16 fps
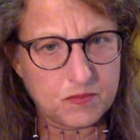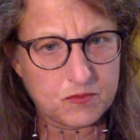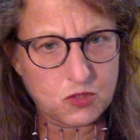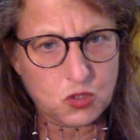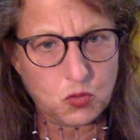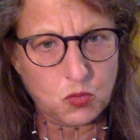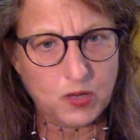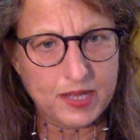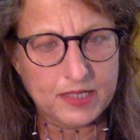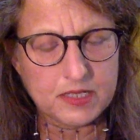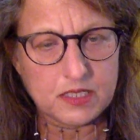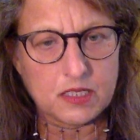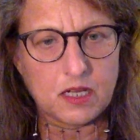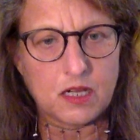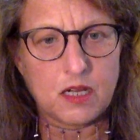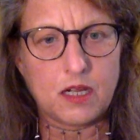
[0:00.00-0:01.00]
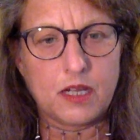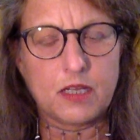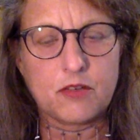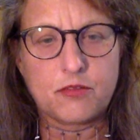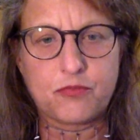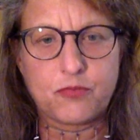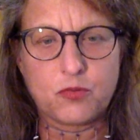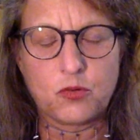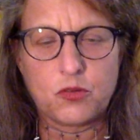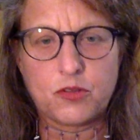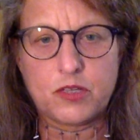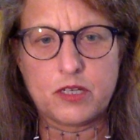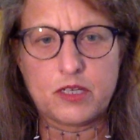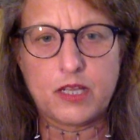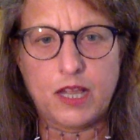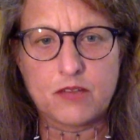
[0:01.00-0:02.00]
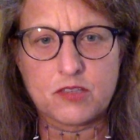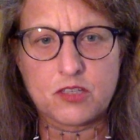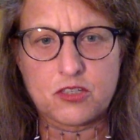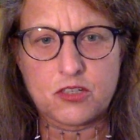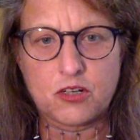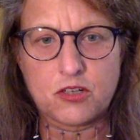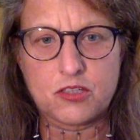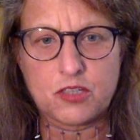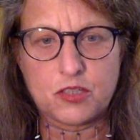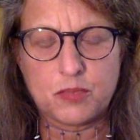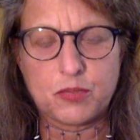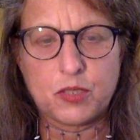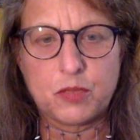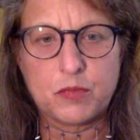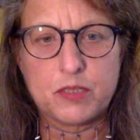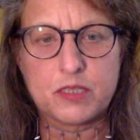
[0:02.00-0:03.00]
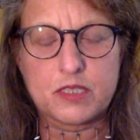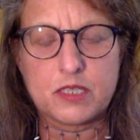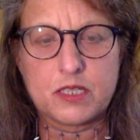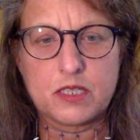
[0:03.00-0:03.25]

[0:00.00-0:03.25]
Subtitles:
trend line for the housing starts and the permits